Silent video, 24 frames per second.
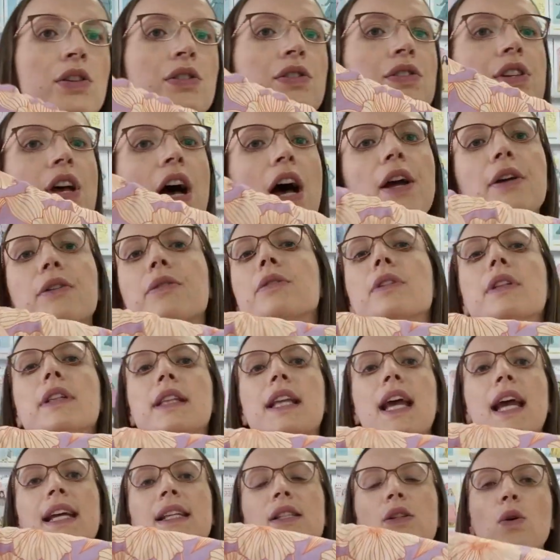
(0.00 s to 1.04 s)
So
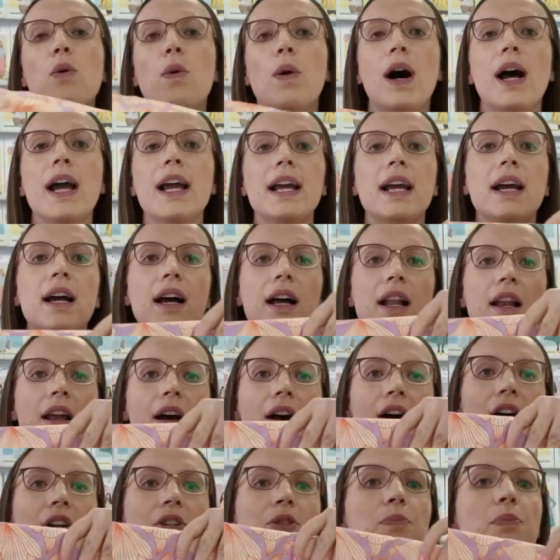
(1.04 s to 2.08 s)
it's quite a
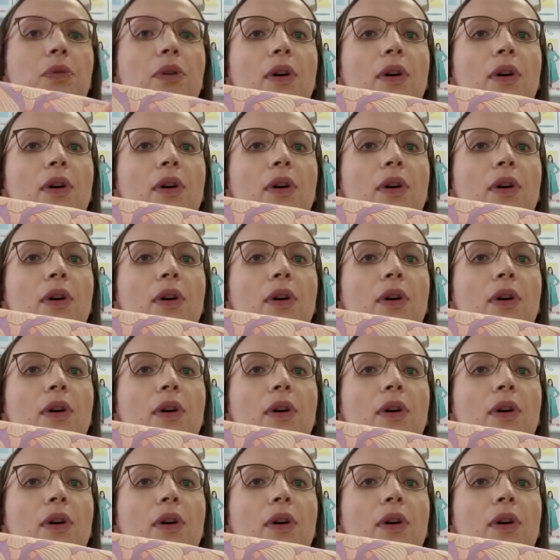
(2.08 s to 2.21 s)
large